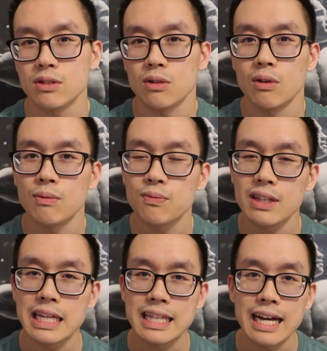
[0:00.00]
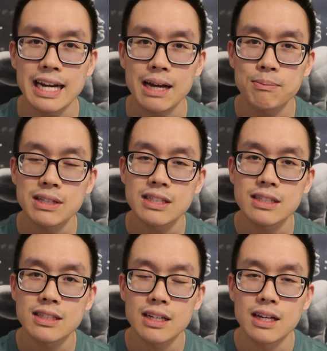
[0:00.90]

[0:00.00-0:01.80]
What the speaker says: so hopefully that happens.